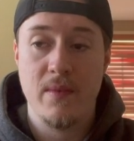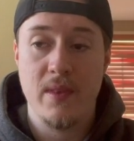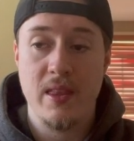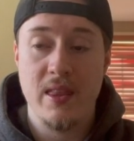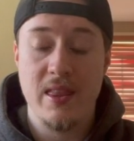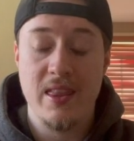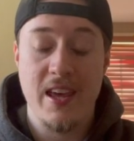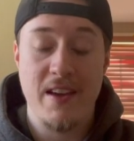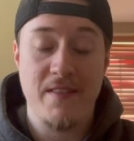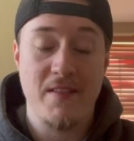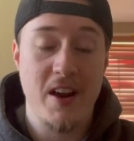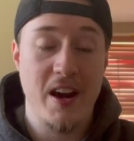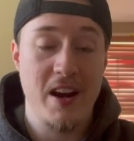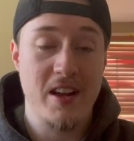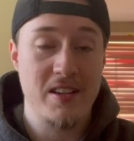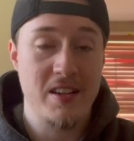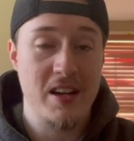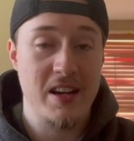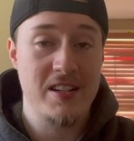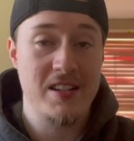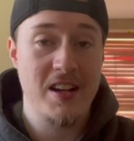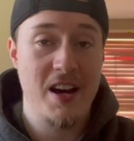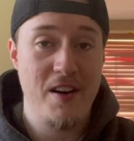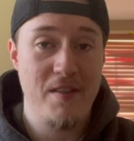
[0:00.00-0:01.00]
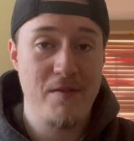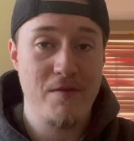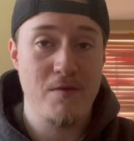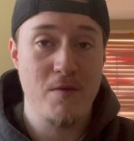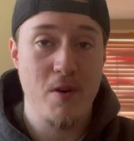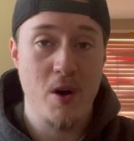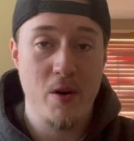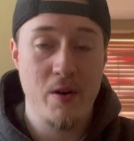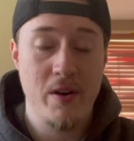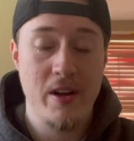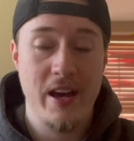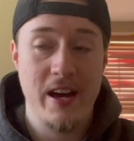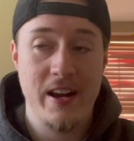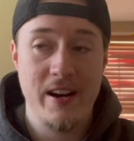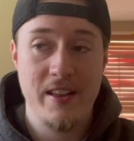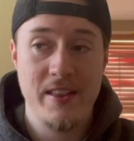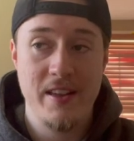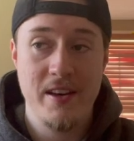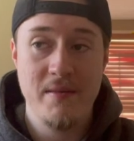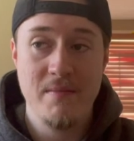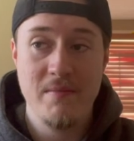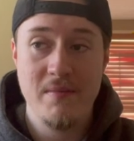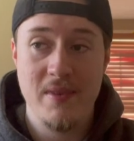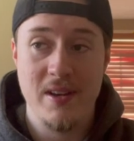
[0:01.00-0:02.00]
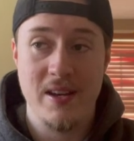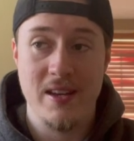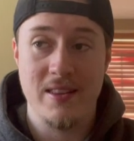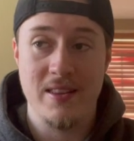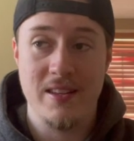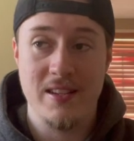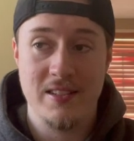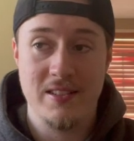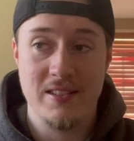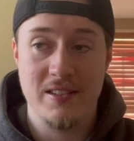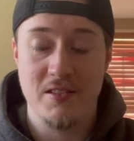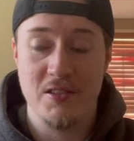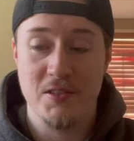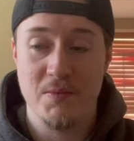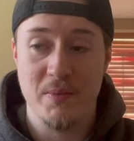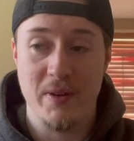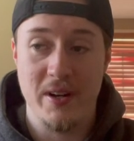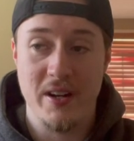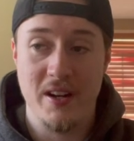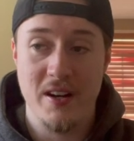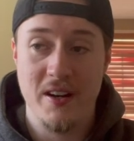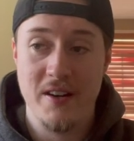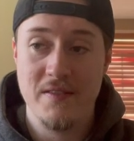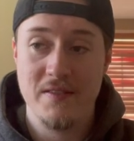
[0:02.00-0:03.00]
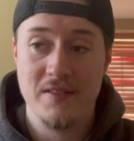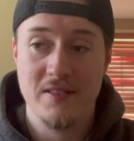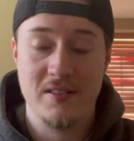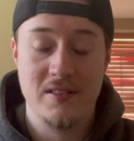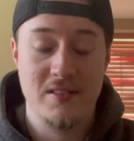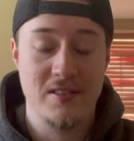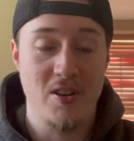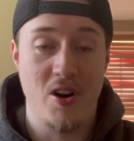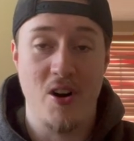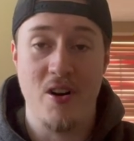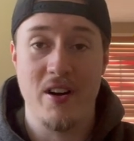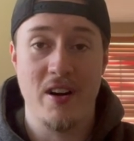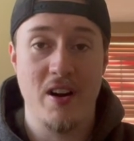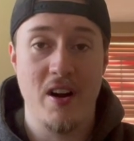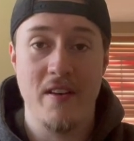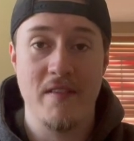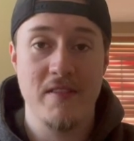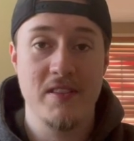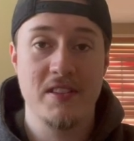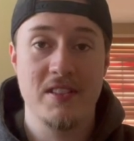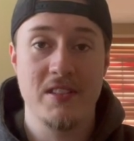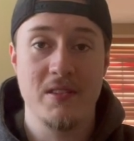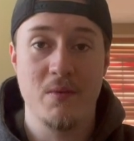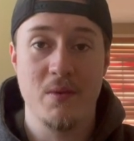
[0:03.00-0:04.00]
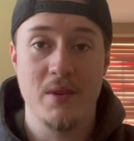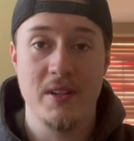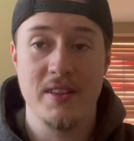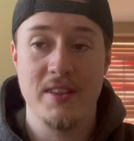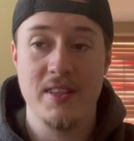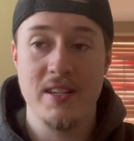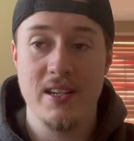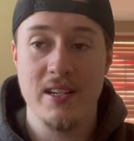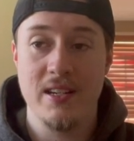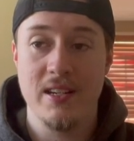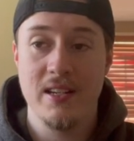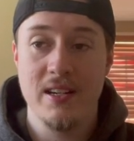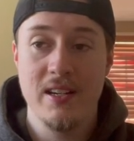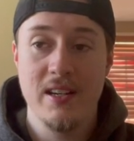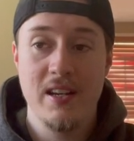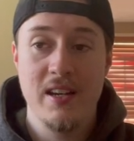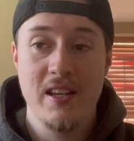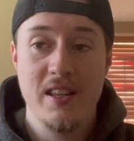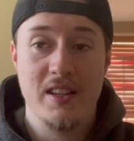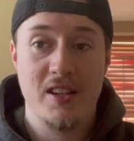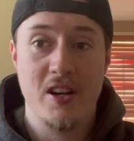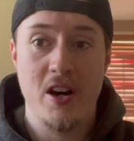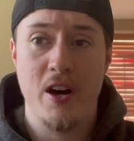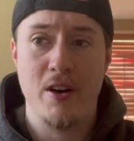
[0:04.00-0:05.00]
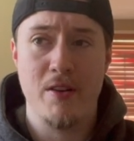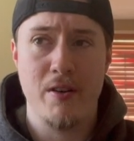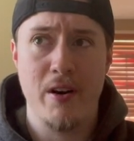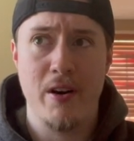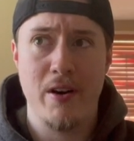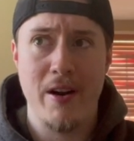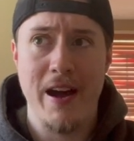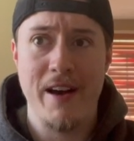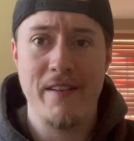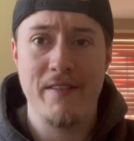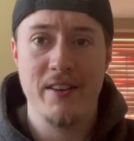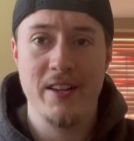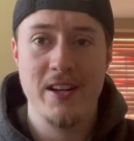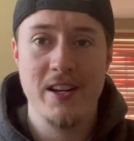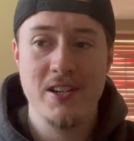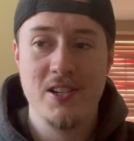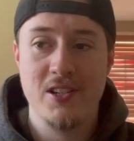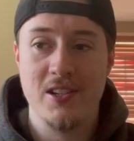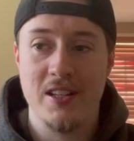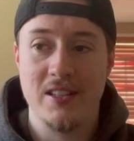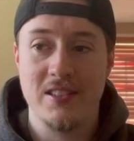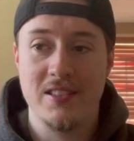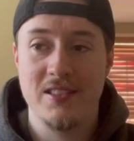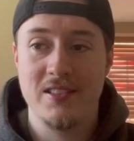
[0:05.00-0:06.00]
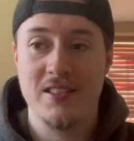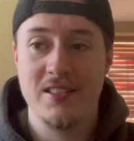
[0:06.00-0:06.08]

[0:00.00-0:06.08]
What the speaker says: They've got a tough road ahead of them, and this year's playoffs, starting obviously with the Colorado Avalanche. That's